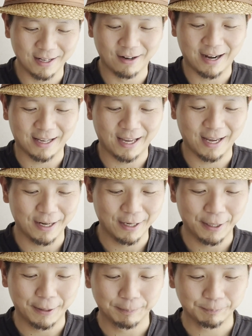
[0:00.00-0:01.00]
I
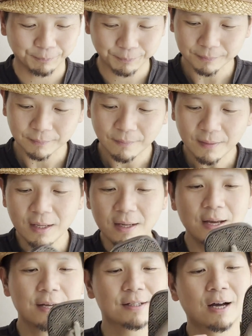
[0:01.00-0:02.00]
can.
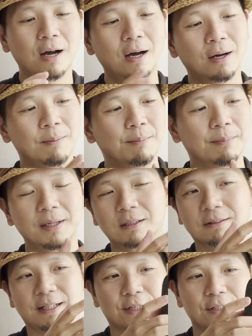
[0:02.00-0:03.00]
There's a
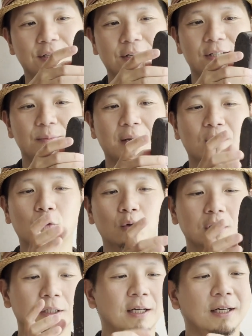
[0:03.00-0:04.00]
middle section here is made of
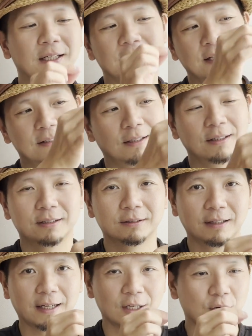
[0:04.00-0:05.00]
wood. There's a
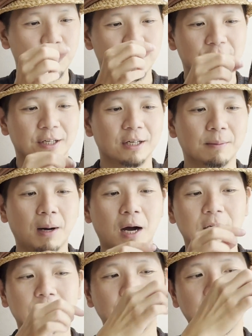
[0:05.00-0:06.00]
little like a cushion at the
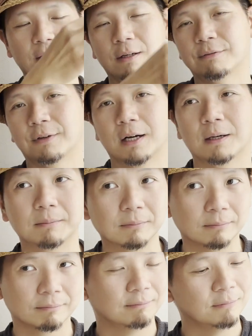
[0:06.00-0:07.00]
bottom made of
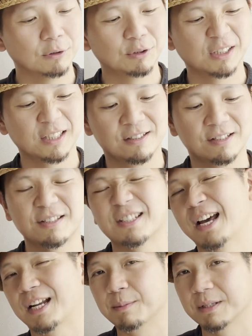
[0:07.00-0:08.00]
usually
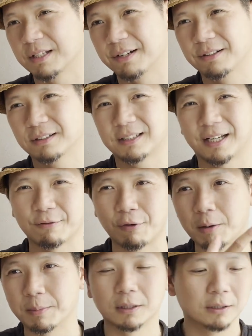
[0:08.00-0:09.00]
synthetic materials like
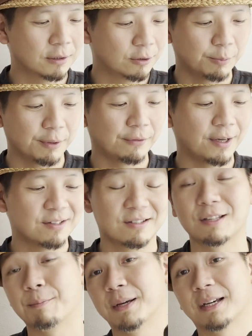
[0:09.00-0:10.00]
rubber to prevent
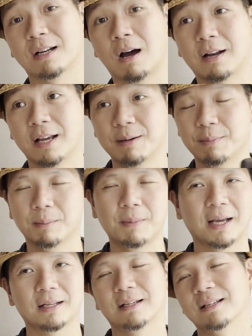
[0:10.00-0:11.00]
slipping and all that. But
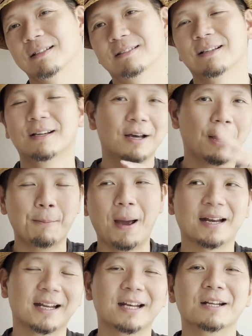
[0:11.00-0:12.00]
back
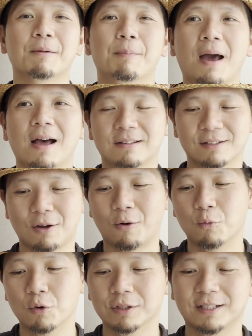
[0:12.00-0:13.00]
then in the past, it's
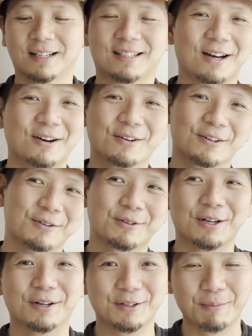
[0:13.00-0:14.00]
all wood, so you
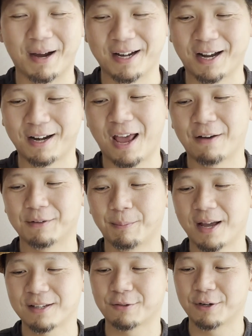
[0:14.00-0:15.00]
might not have the
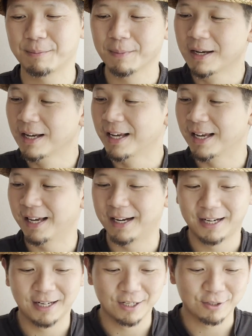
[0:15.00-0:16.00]
best grip.
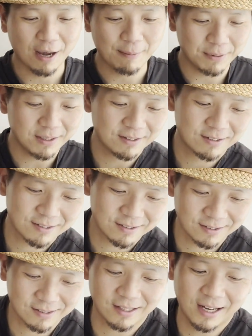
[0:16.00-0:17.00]
And Japanese
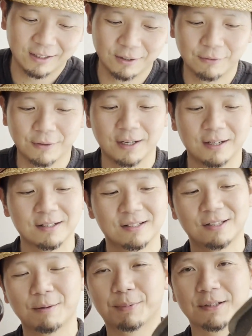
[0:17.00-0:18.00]
style of
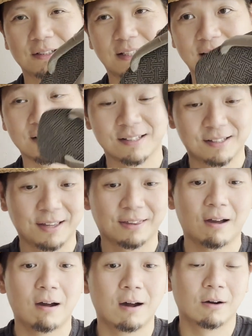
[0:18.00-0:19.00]
slippers like the
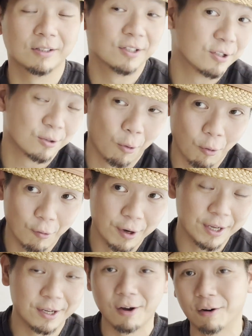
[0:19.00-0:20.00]
Setta or the
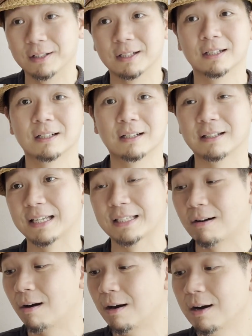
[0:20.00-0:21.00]
Zori or the
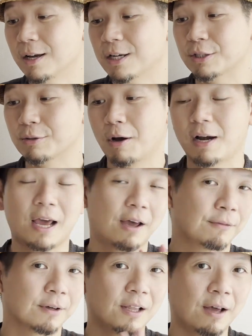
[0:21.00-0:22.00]
guitar do not
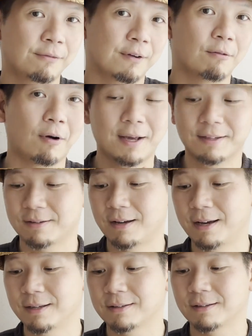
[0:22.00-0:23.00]
have a left and right
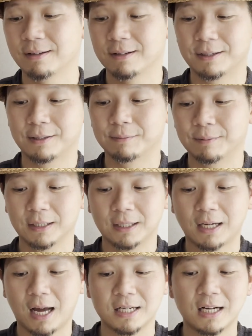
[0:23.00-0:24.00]
side.
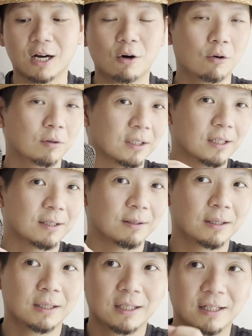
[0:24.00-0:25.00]
The hanao,
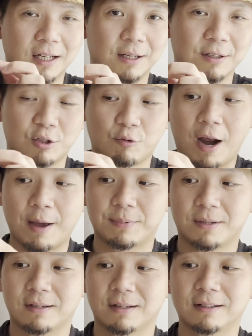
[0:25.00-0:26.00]
the
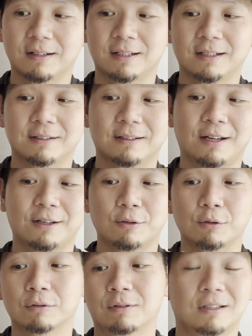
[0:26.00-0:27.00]
straps that
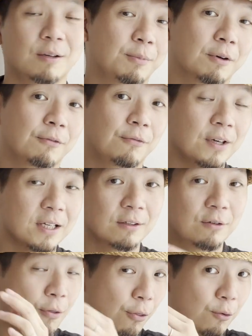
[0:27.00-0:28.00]
you slip your feet
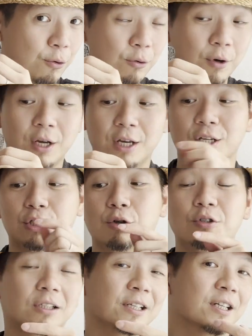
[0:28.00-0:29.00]
through is
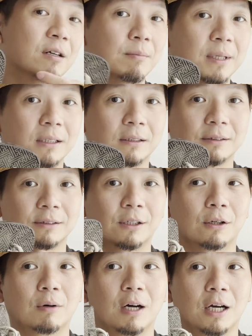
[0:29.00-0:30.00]
usually in the middle.
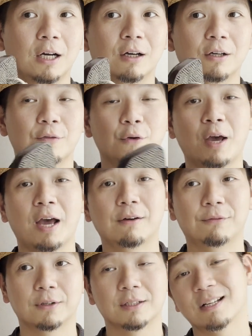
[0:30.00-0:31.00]
So if you
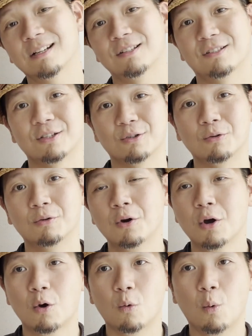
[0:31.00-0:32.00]
have the tendency to
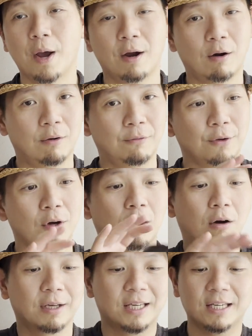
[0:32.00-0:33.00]
wear off
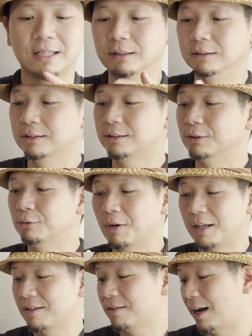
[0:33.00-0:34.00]
your heels to
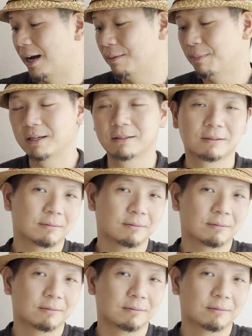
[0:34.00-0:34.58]
one side based